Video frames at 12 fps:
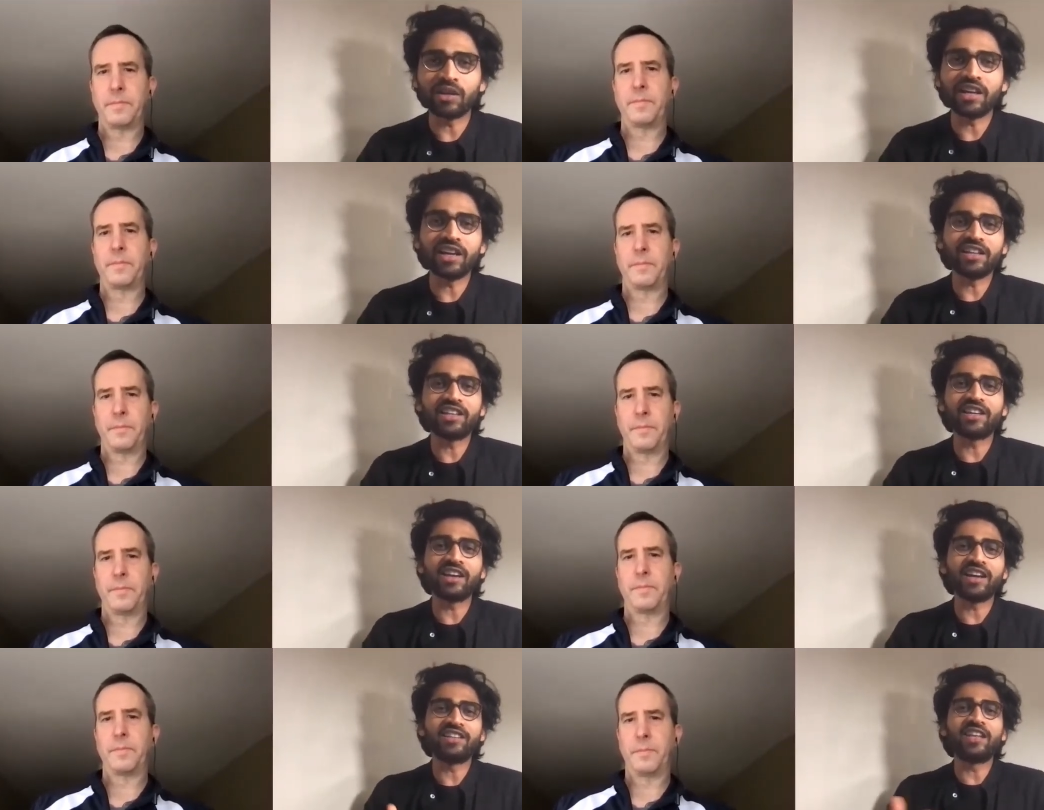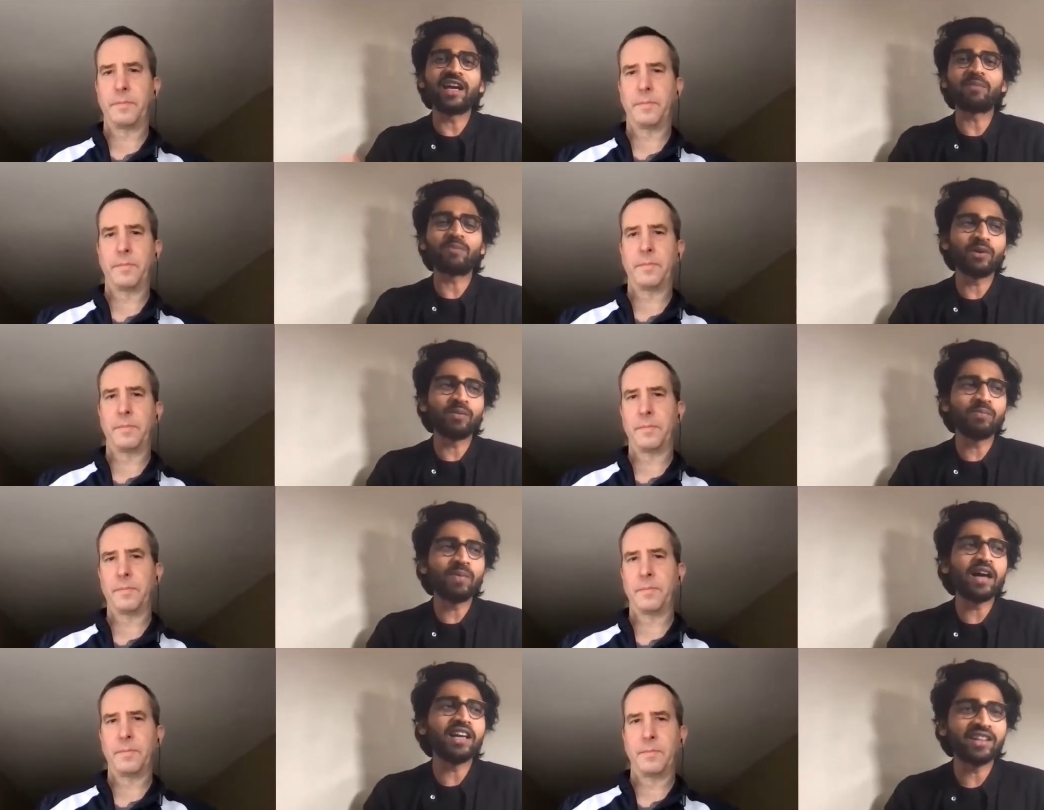Speaker 1: And I think at that point,
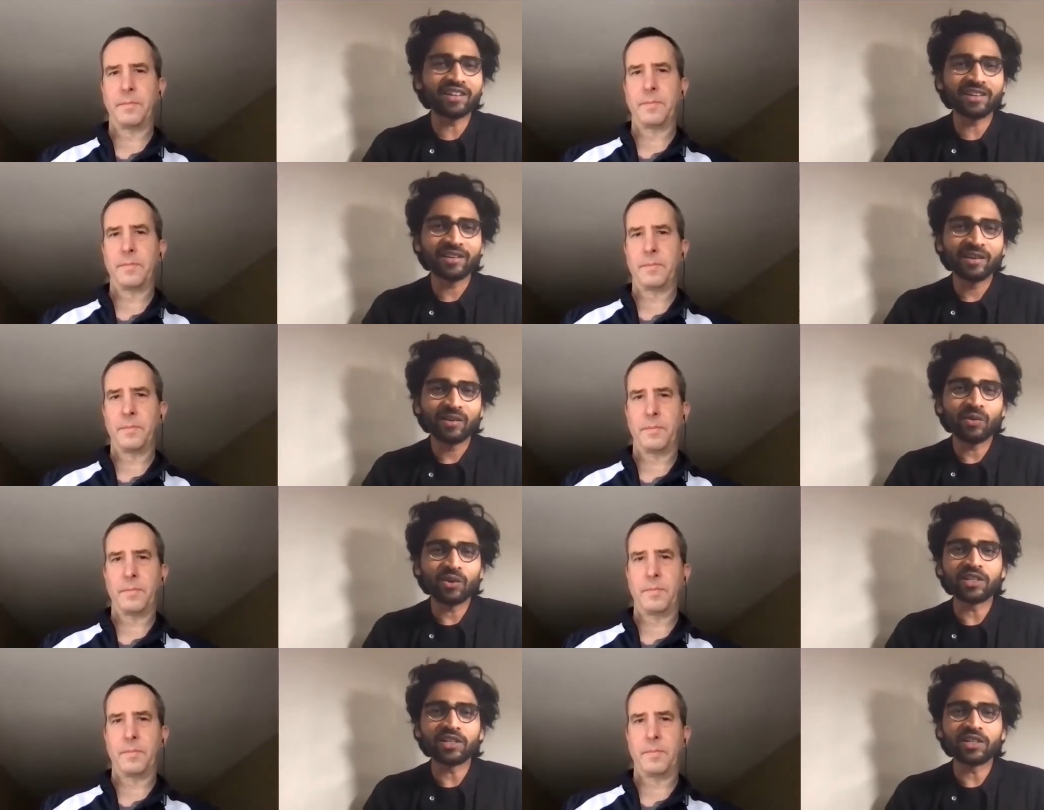Mike was